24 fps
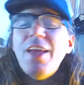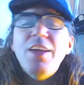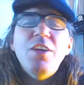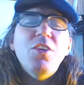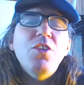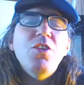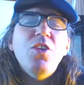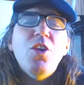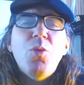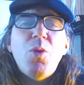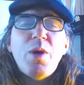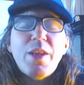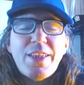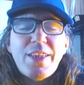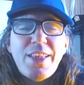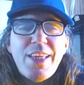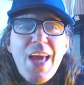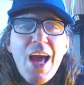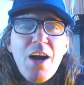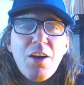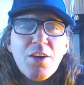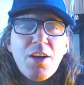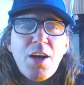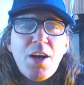don't know what the
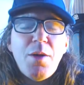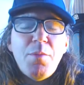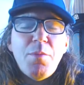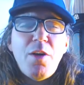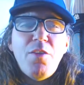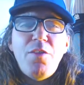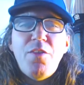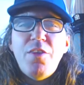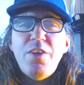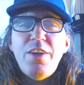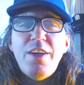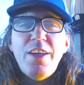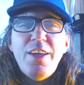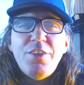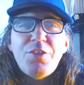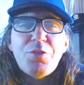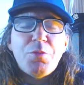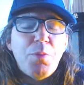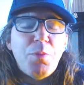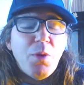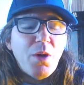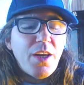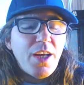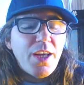outcome of it is,
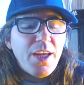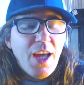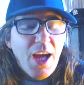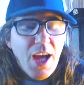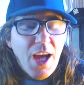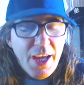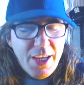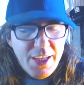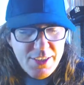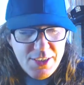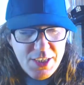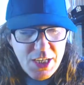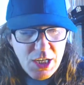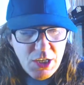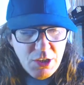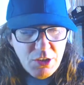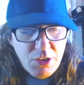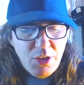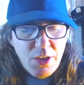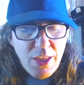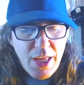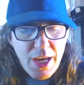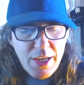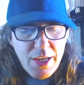but I, I can tell
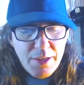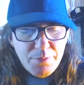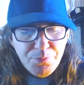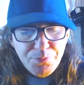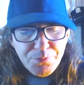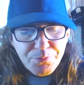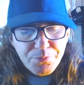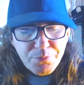you that